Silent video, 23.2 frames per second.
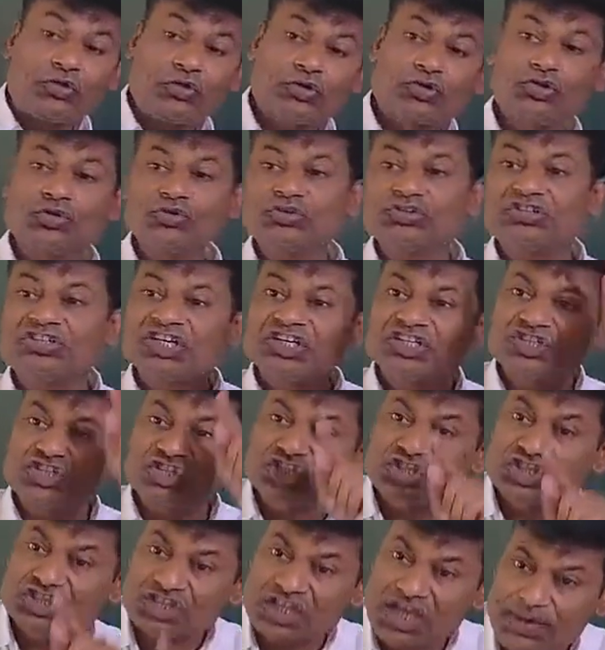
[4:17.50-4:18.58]
due to the
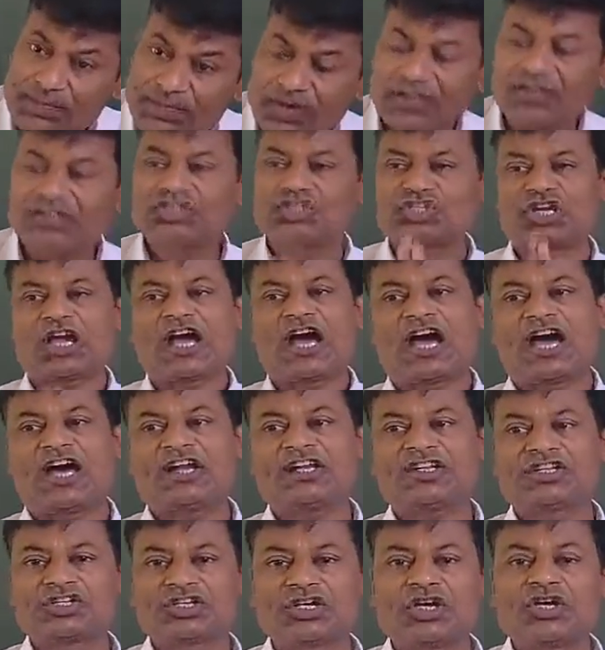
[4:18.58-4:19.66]
stable
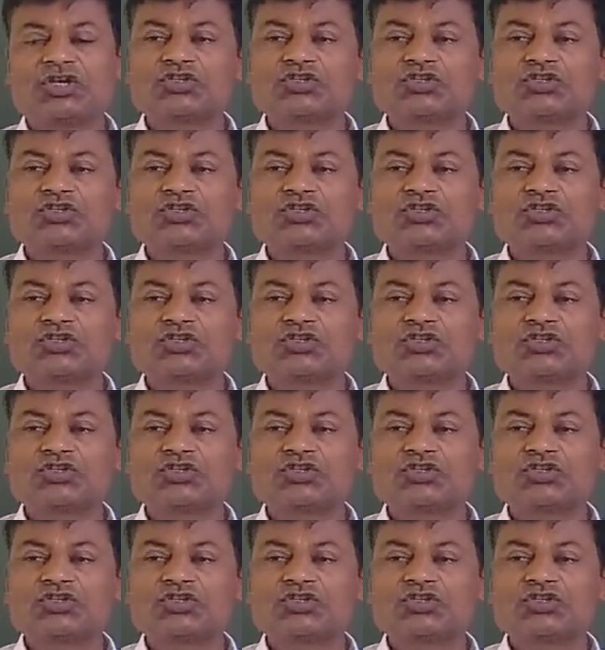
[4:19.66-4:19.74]
charge.